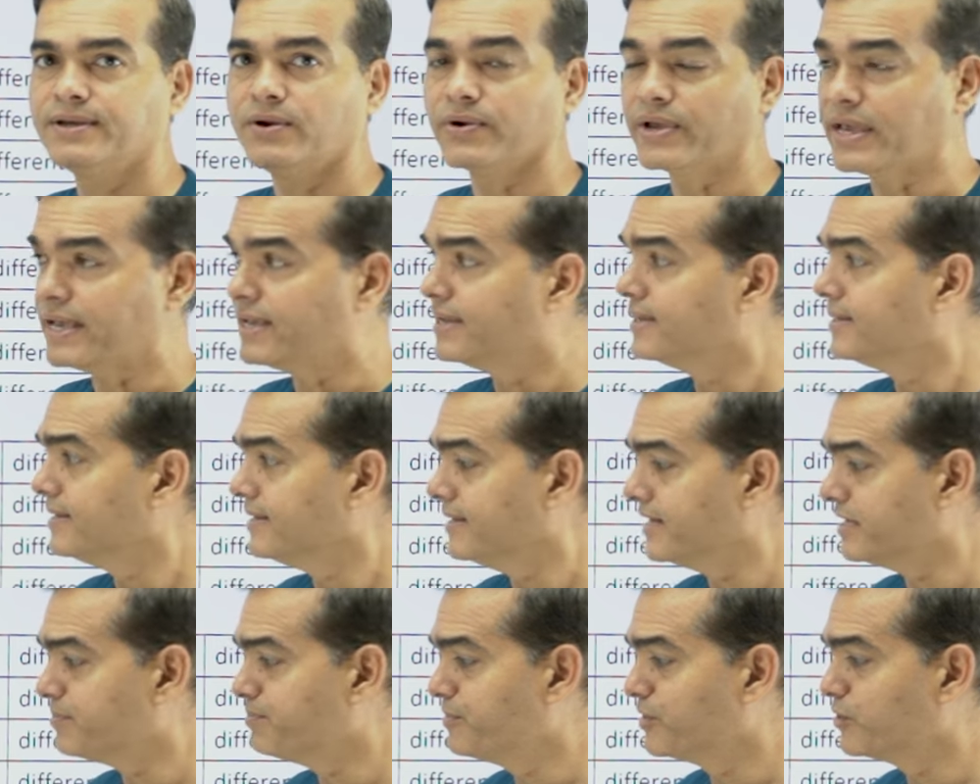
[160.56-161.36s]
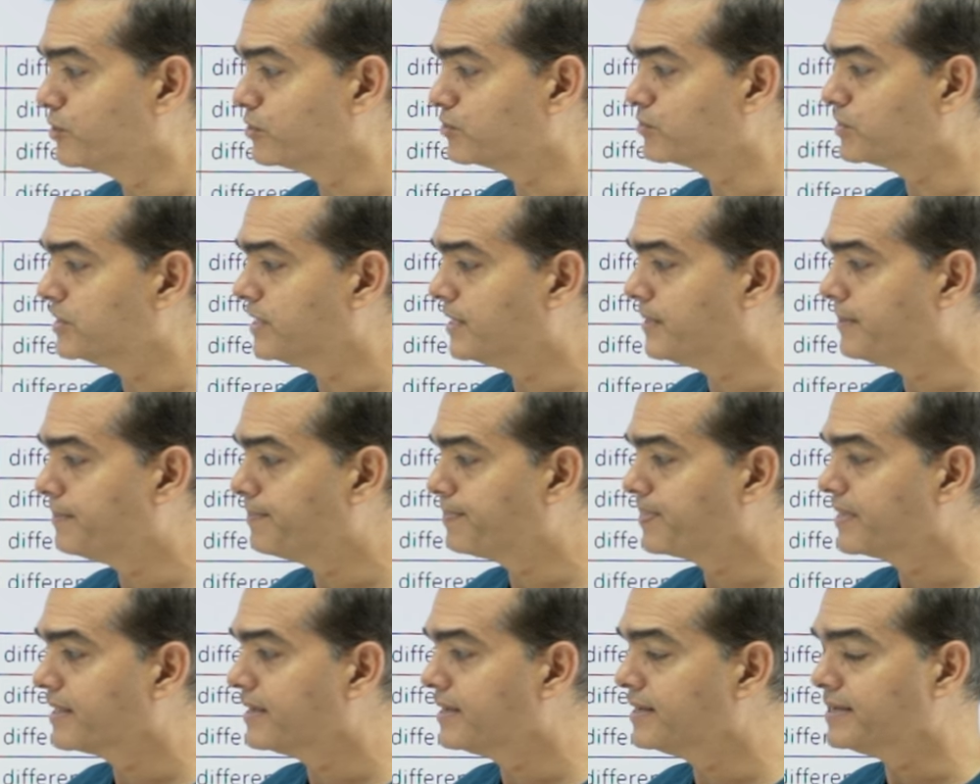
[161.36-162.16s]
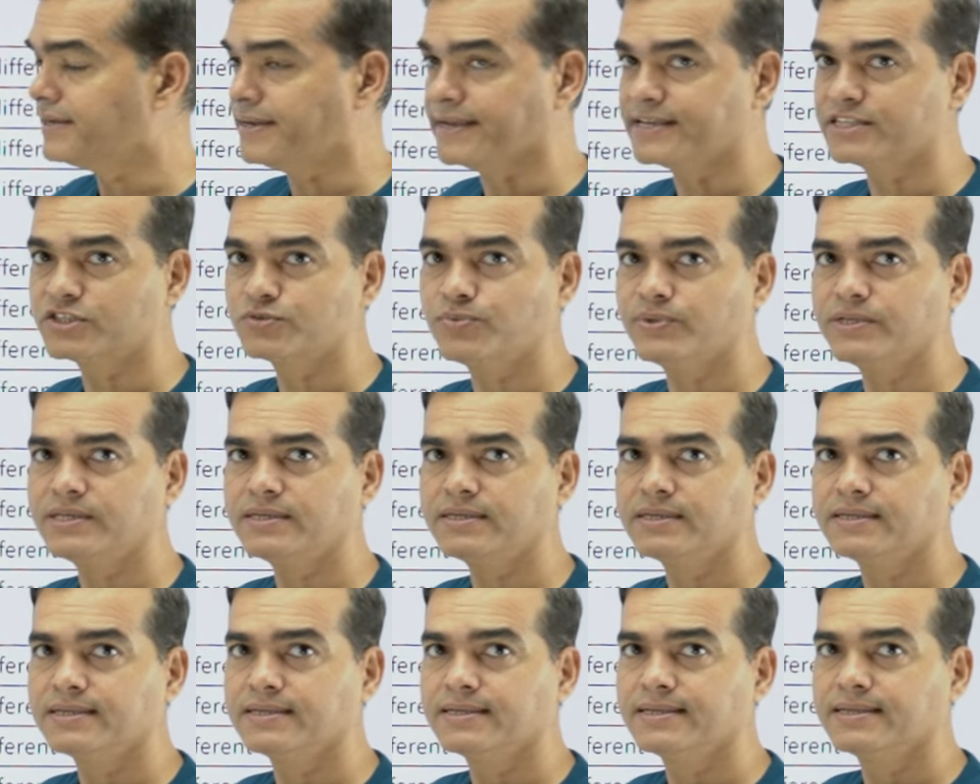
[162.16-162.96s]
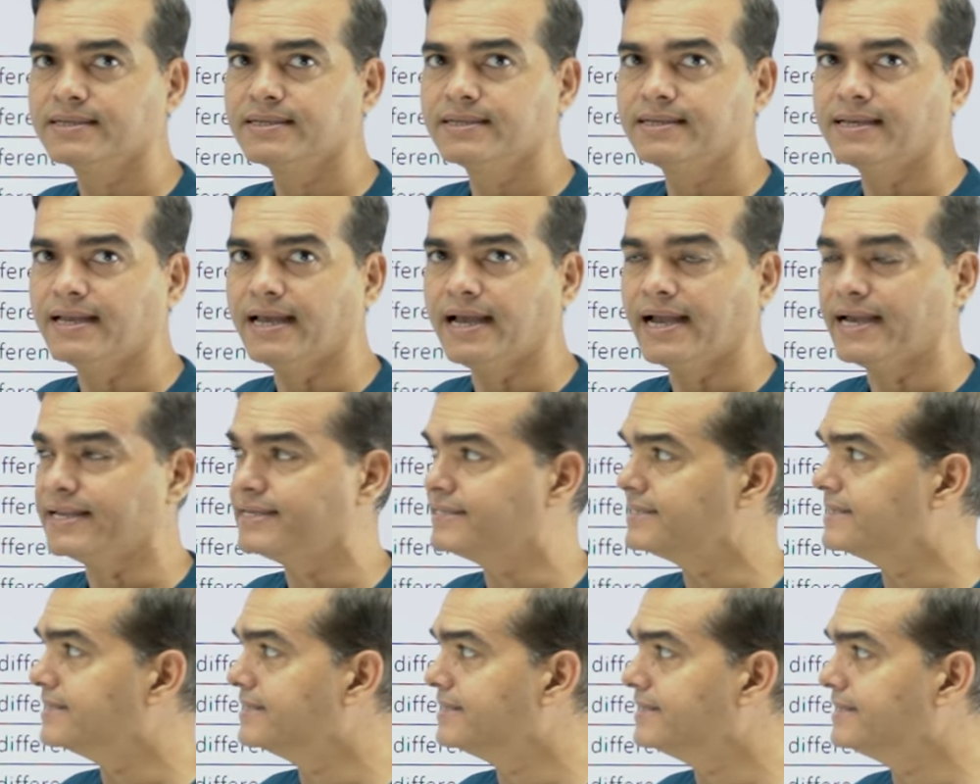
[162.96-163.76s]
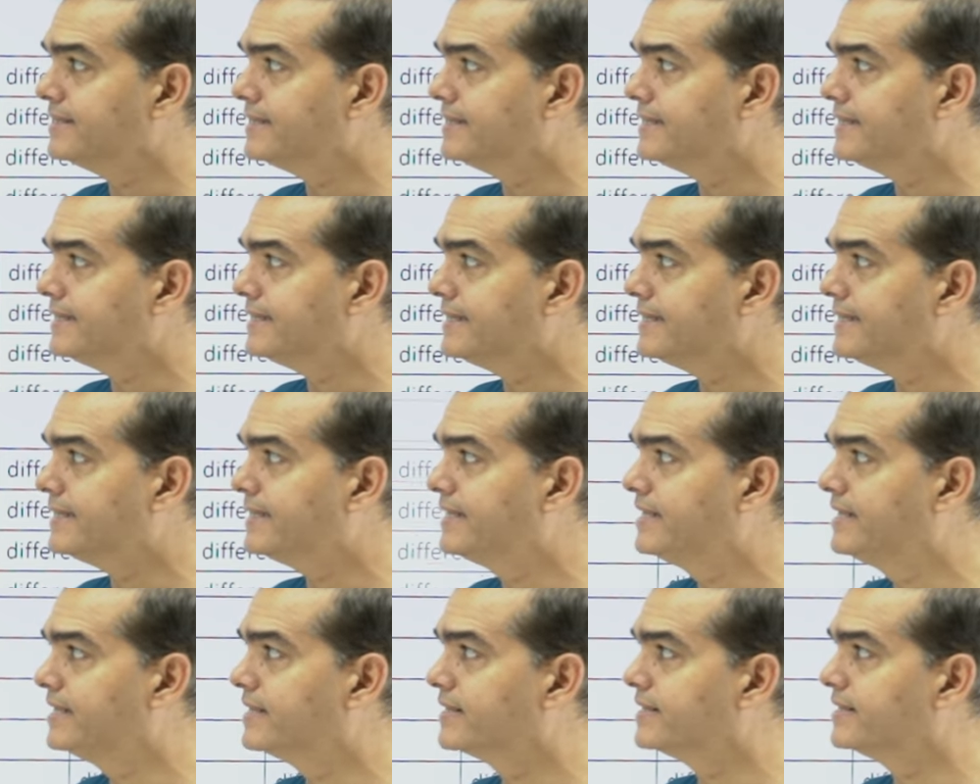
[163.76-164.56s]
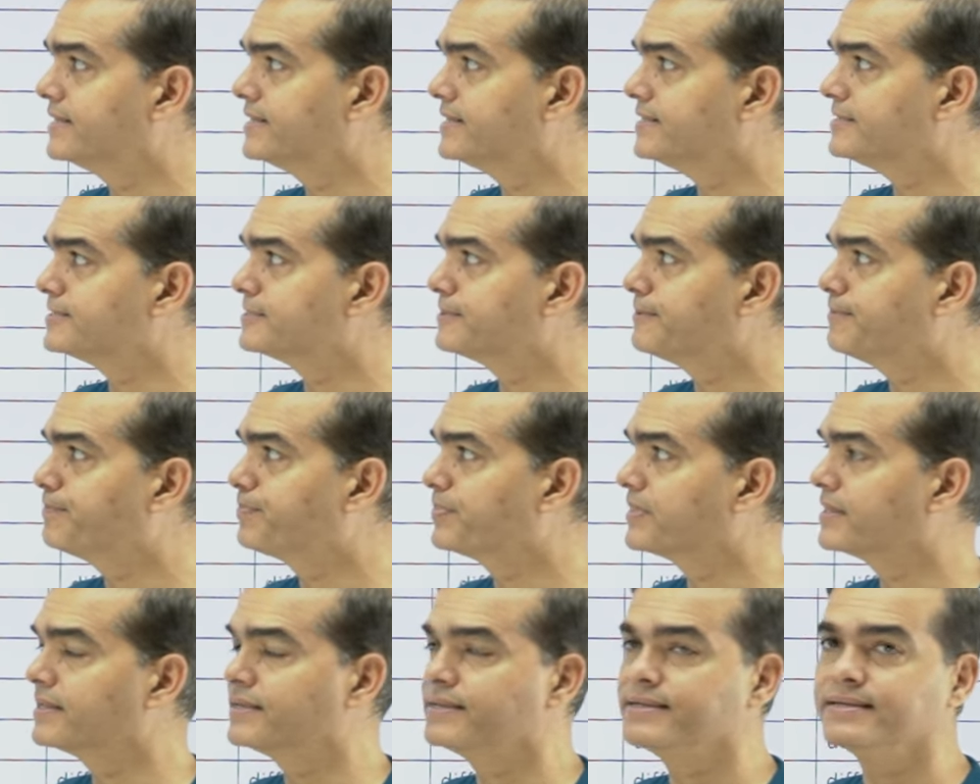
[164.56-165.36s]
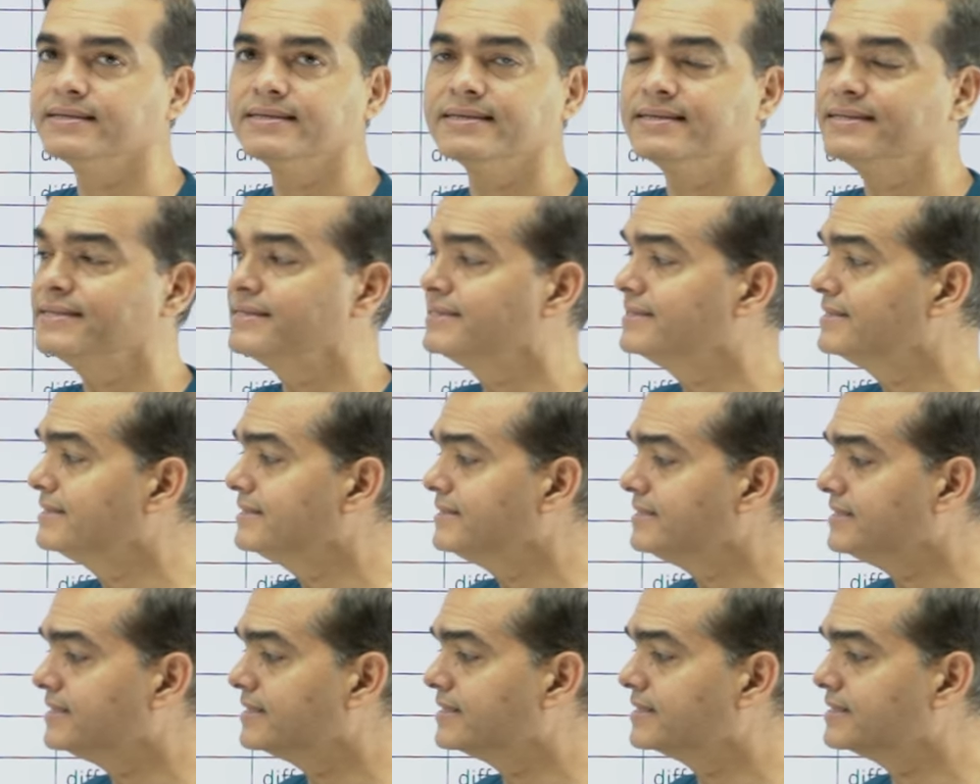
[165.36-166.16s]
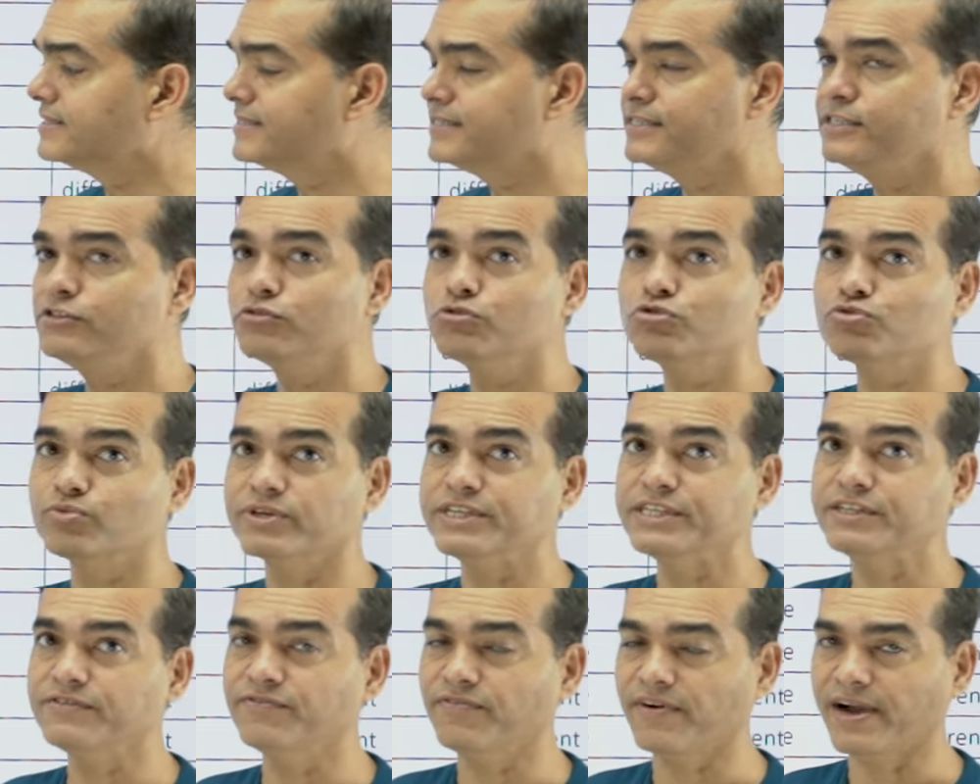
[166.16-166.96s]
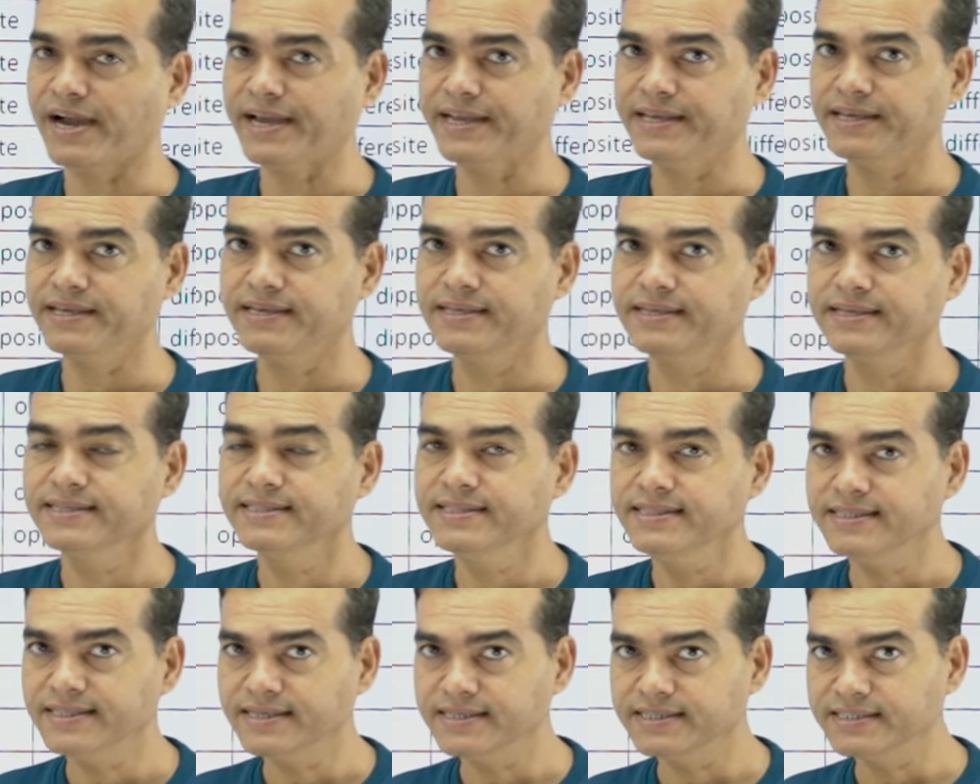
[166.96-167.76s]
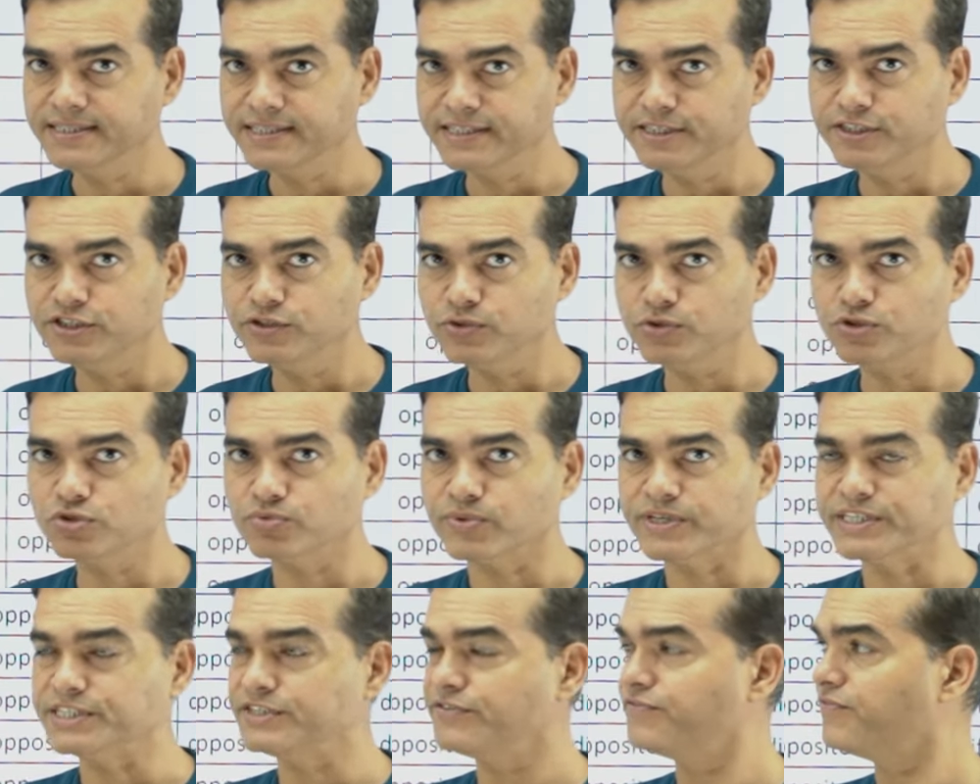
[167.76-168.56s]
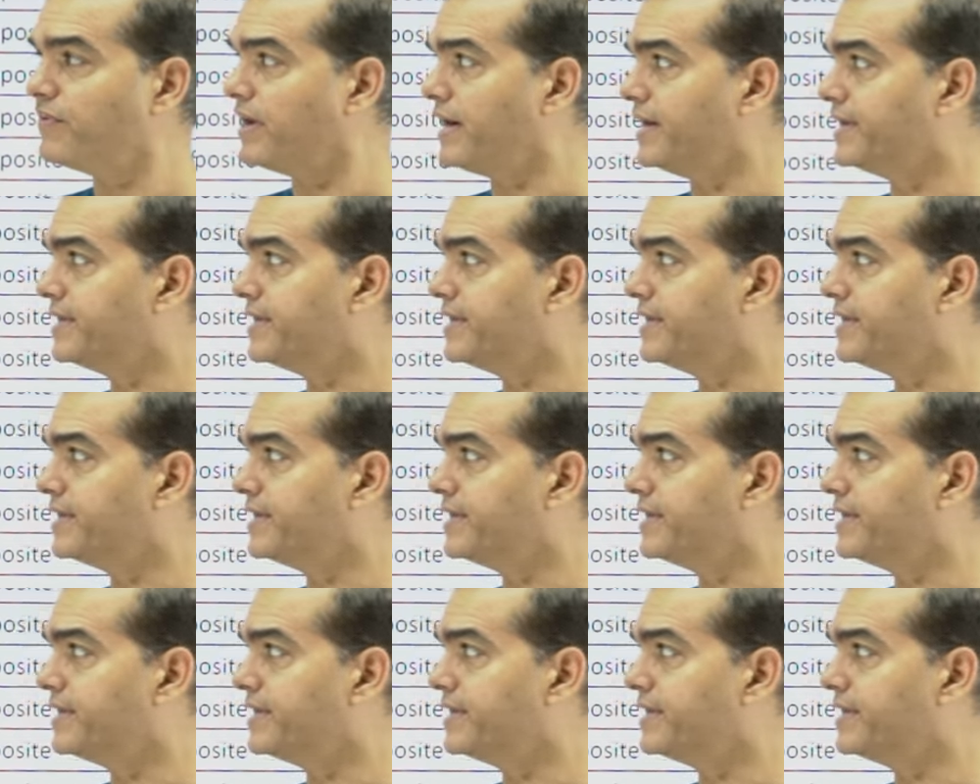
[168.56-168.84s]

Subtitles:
Okay, let me go to the next one. And here it is, 13 to 25. 13 to 25.